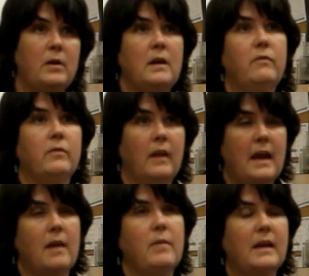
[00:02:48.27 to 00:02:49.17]
beef,
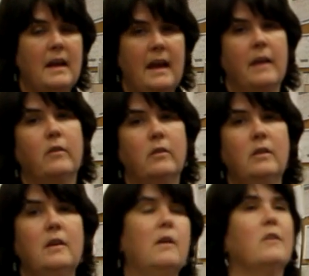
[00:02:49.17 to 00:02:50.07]
lamb, they can
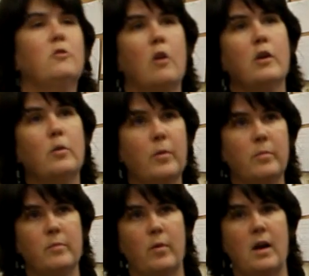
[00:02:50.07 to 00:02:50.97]
handle a stronger
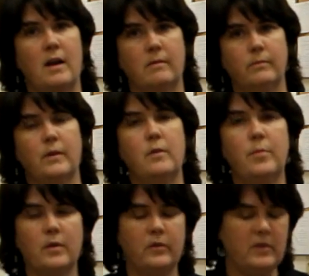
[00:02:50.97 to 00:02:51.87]
bourbon brine. The
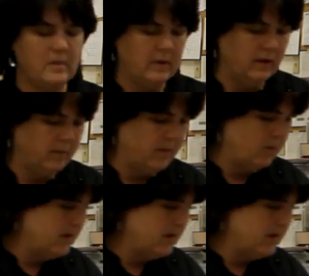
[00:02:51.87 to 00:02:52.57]
birds need to be a little bit